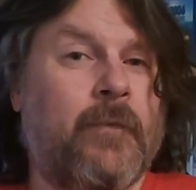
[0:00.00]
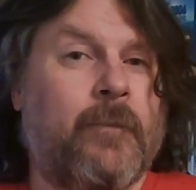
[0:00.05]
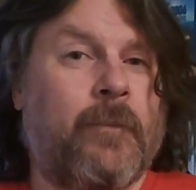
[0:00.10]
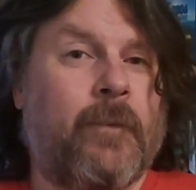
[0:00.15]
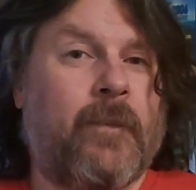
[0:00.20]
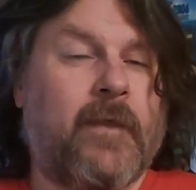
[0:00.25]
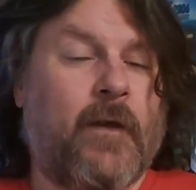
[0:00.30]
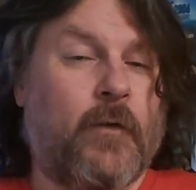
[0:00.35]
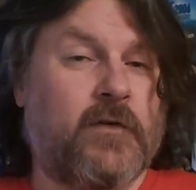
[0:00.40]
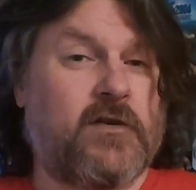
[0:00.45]

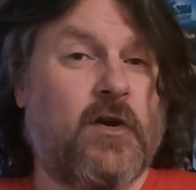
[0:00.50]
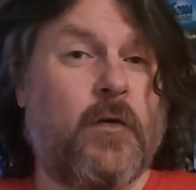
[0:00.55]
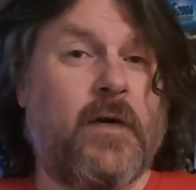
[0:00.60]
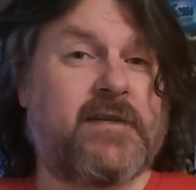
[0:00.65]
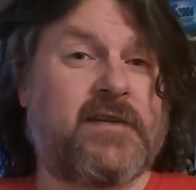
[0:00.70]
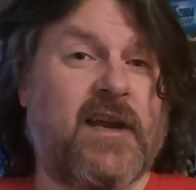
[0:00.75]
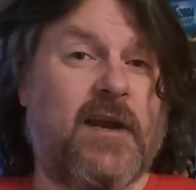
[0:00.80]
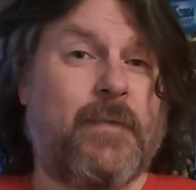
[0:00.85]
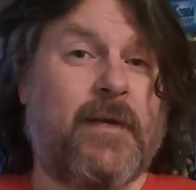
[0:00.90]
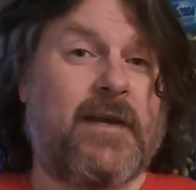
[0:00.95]
there was
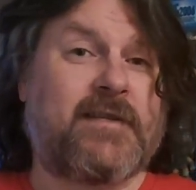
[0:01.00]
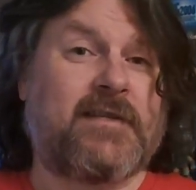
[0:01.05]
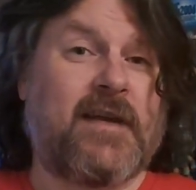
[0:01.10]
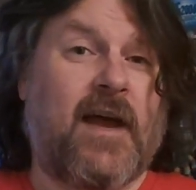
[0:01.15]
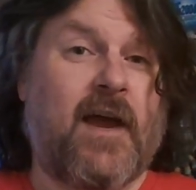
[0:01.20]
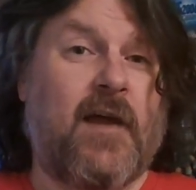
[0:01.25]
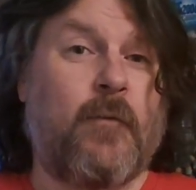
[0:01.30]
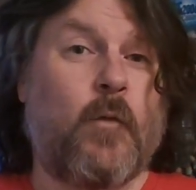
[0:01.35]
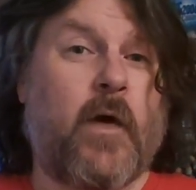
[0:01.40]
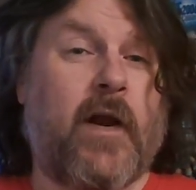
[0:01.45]
always going to be a
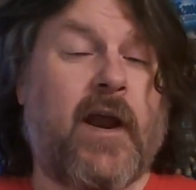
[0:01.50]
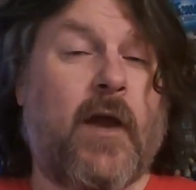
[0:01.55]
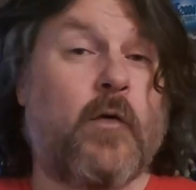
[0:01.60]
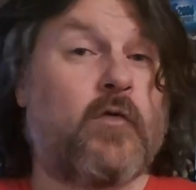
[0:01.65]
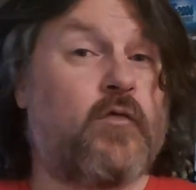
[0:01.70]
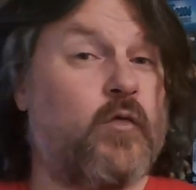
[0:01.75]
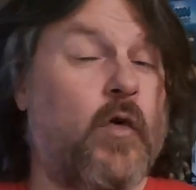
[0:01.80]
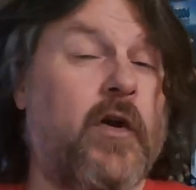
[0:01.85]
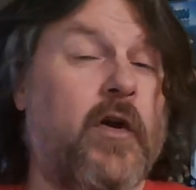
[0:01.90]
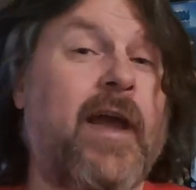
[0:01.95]
time when I
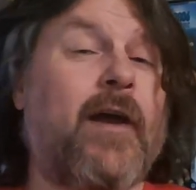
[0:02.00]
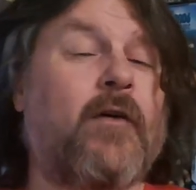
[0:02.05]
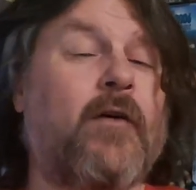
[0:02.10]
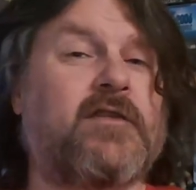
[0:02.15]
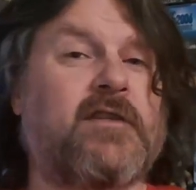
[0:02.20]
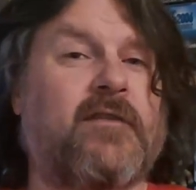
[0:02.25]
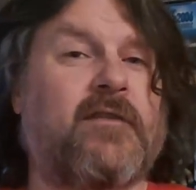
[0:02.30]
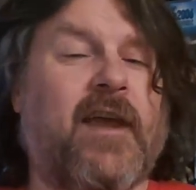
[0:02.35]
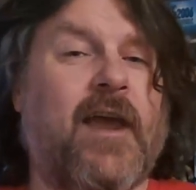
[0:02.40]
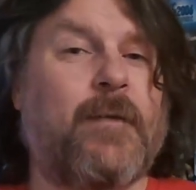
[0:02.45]
would run
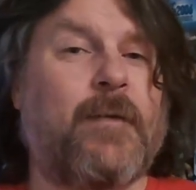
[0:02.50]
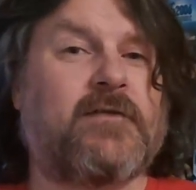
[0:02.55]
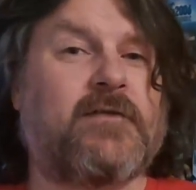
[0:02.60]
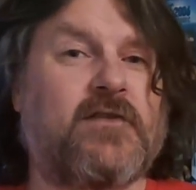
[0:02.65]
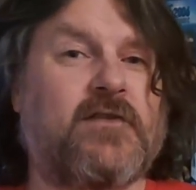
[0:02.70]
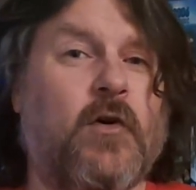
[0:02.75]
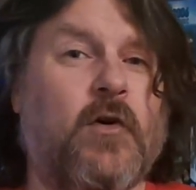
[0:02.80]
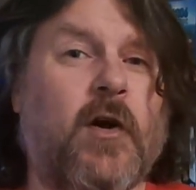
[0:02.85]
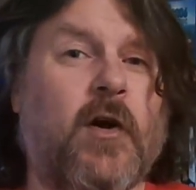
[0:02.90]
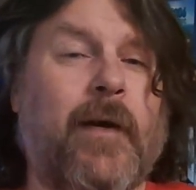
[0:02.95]
out of games to
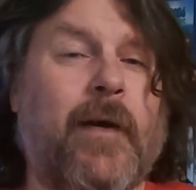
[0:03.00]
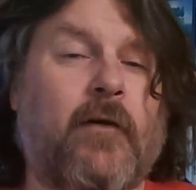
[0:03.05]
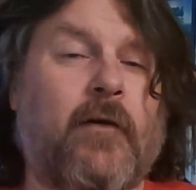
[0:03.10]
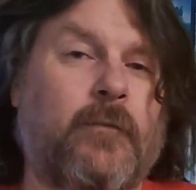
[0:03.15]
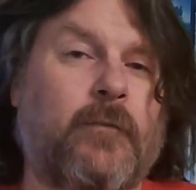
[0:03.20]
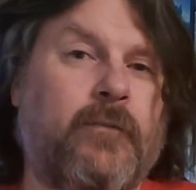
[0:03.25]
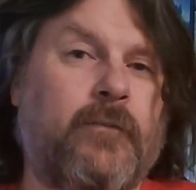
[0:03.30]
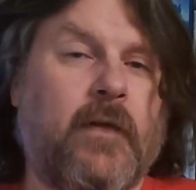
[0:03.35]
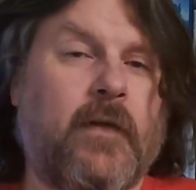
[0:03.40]
talk about.